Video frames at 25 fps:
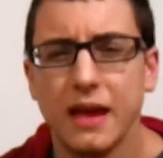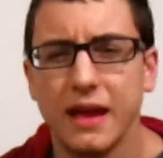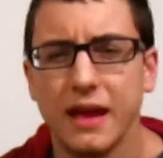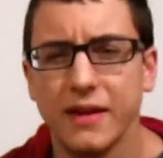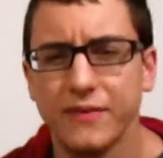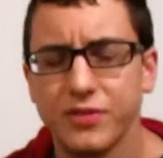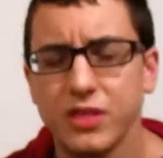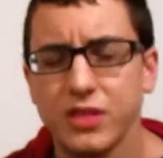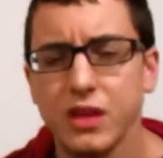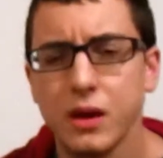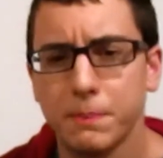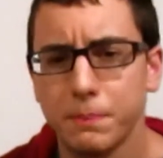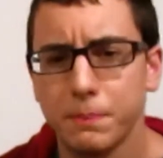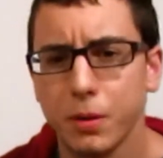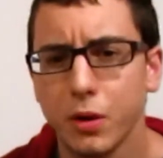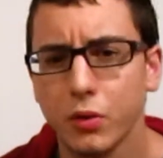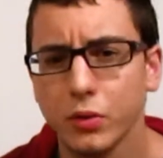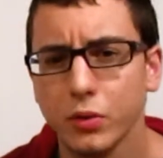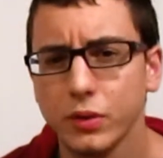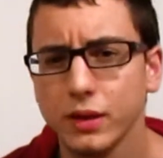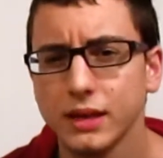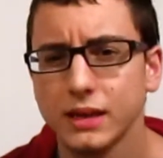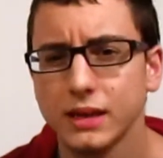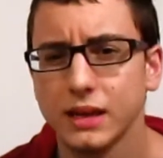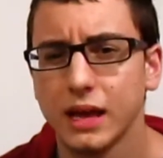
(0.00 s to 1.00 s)
If the
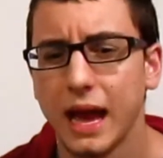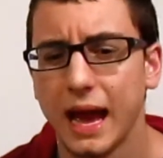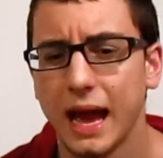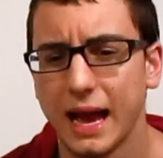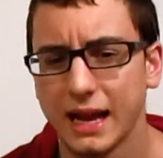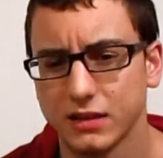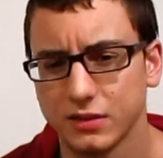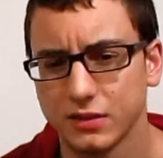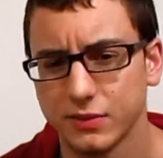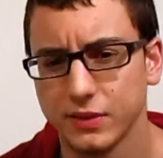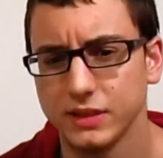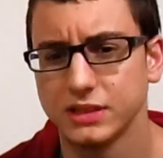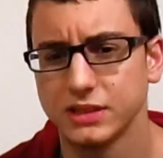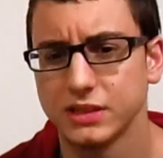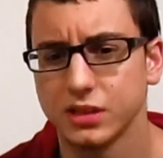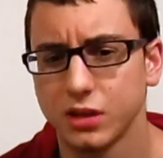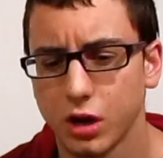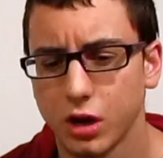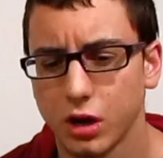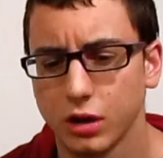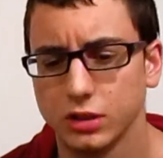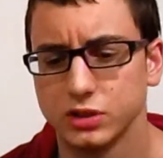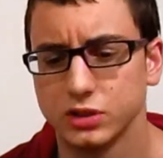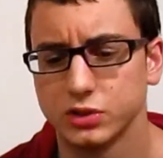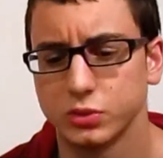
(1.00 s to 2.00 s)
opponent activates the
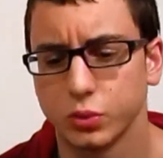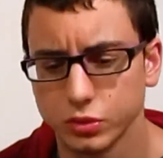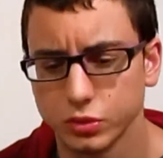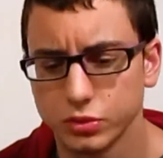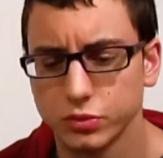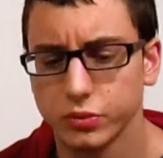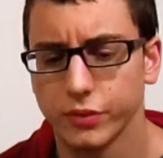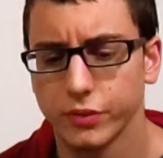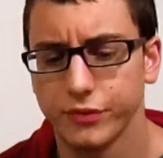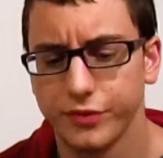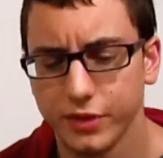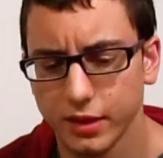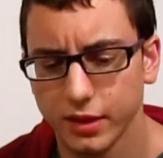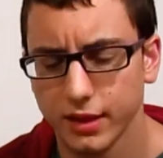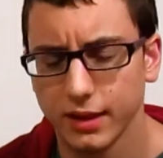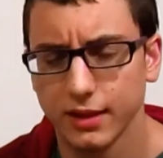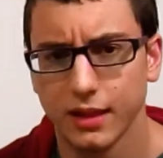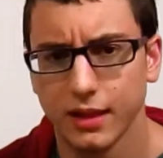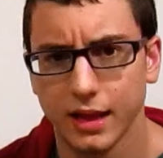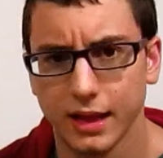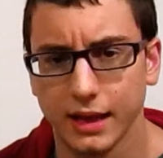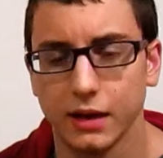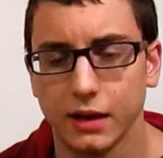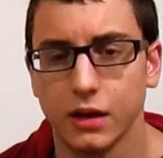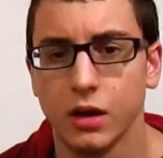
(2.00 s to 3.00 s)
card Swords of Revealing
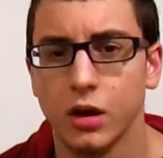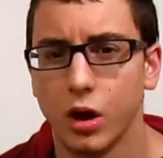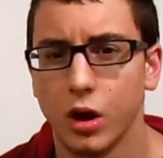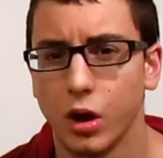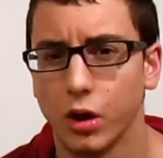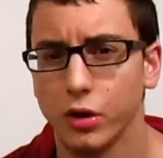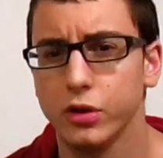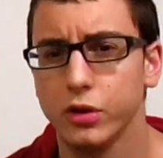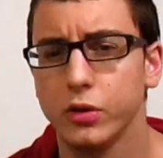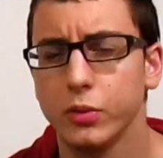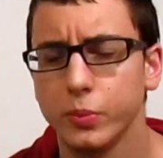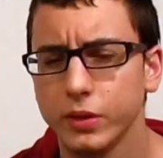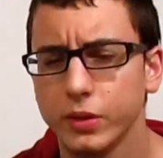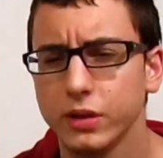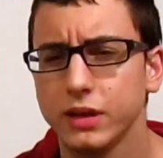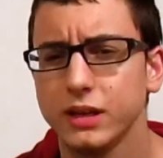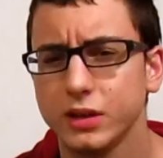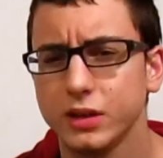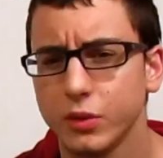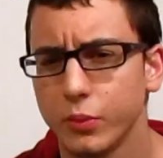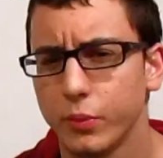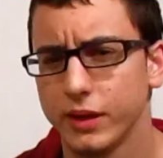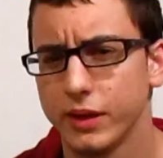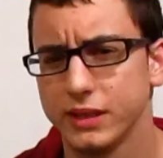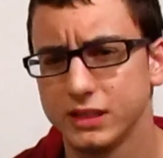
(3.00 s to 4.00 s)
Light, are you
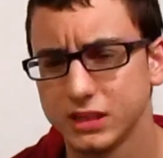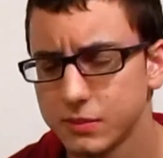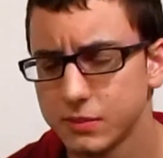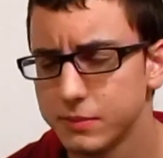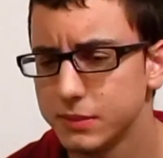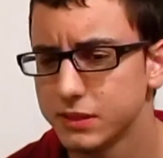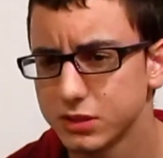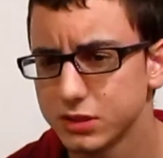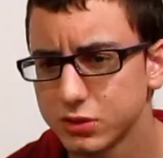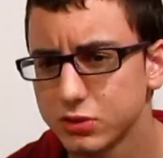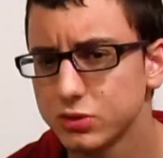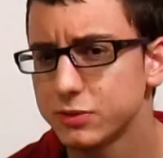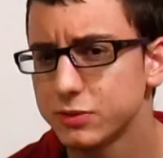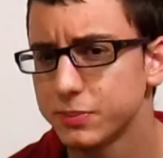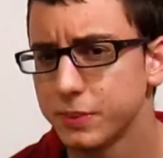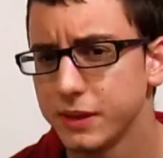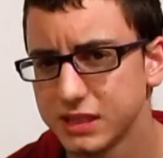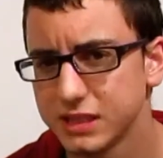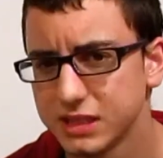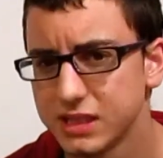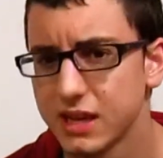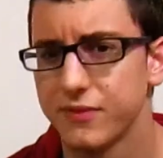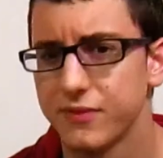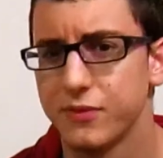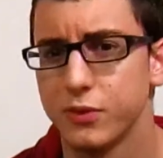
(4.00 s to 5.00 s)
willing to waste the Mystical
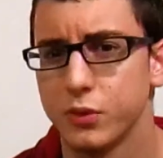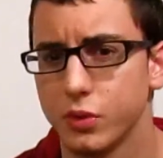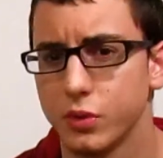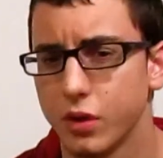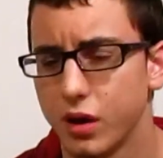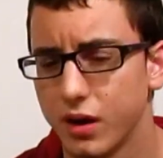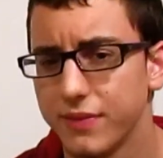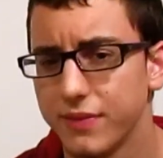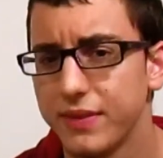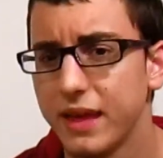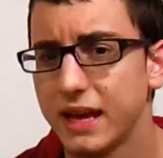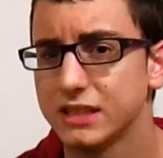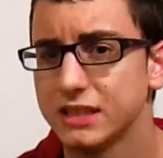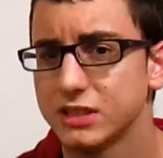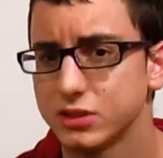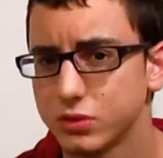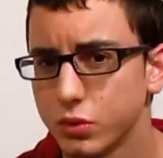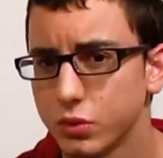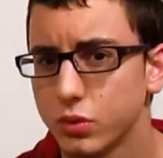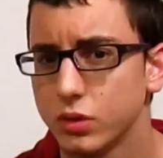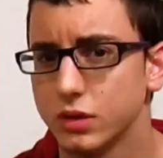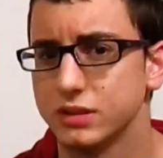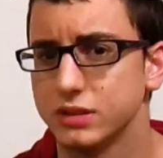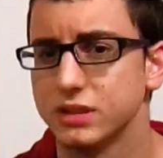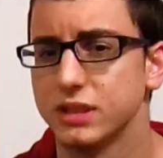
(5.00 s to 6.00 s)
Space Typhoon on that
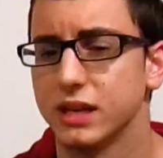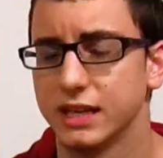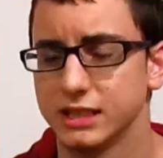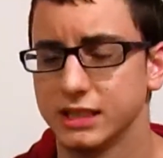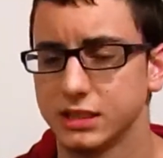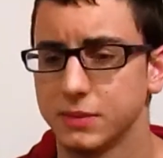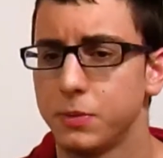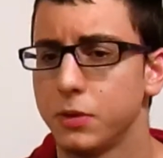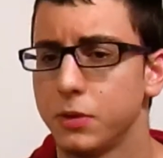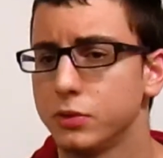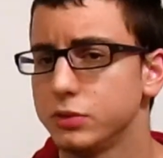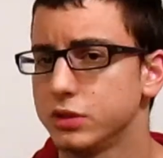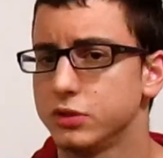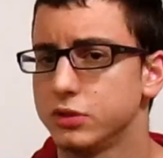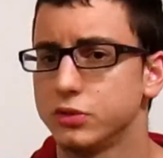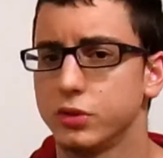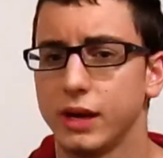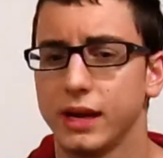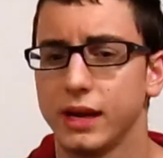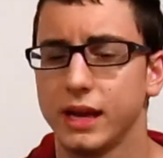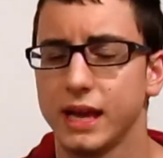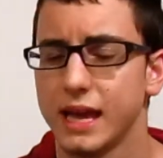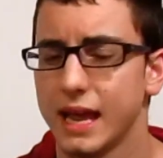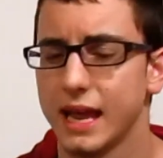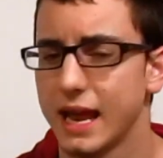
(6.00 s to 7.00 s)
Swords as opposed to
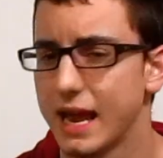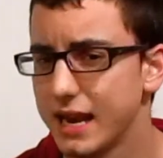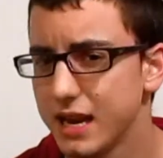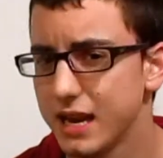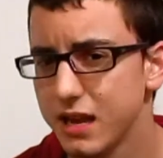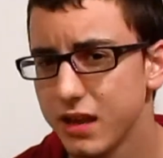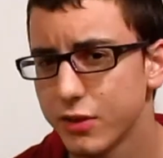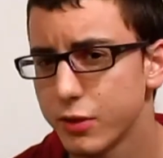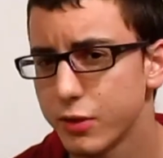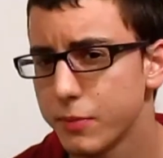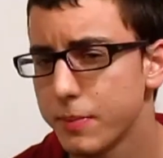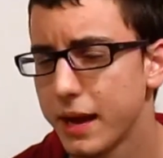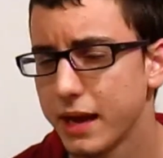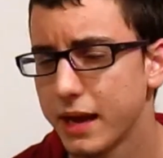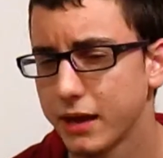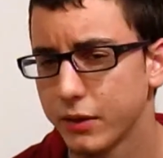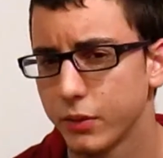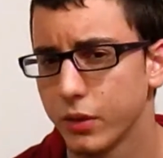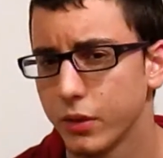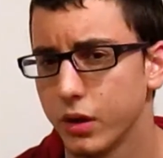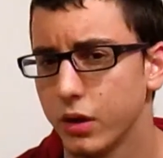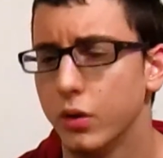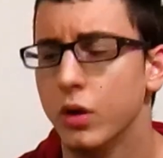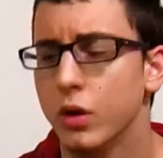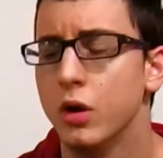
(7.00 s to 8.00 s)
trying to hit any other back
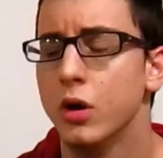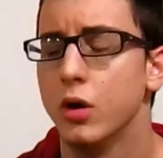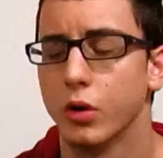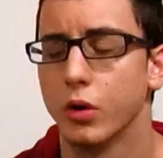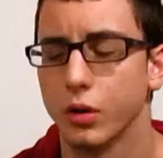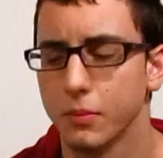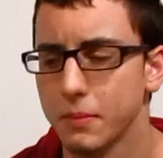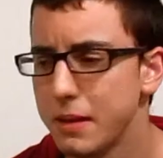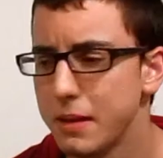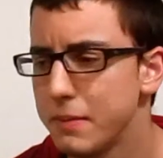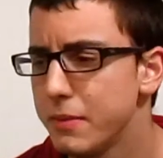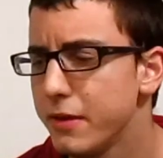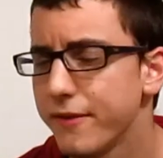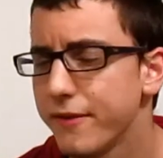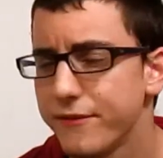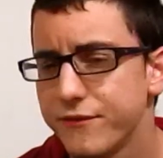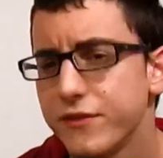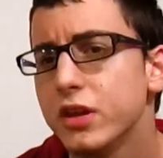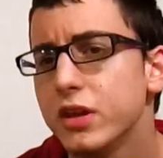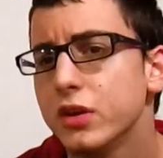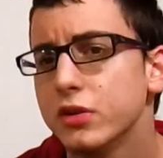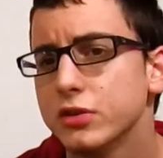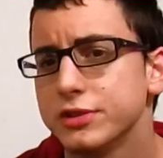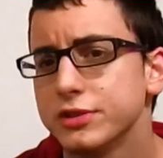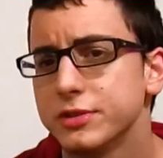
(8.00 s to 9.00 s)
row or maybe a
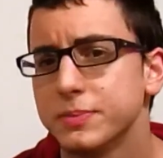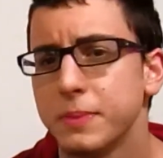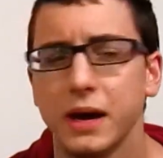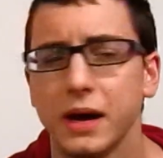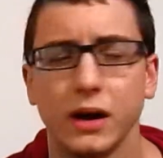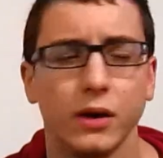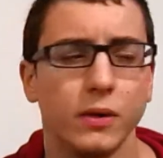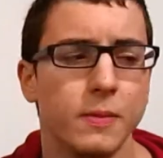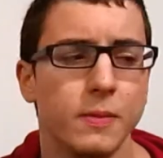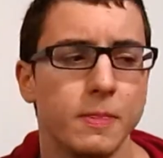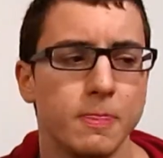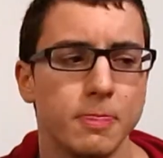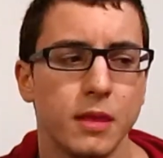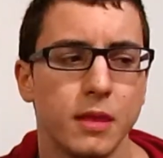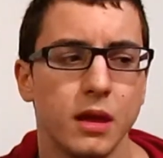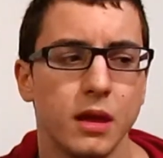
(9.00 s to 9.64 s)
field spell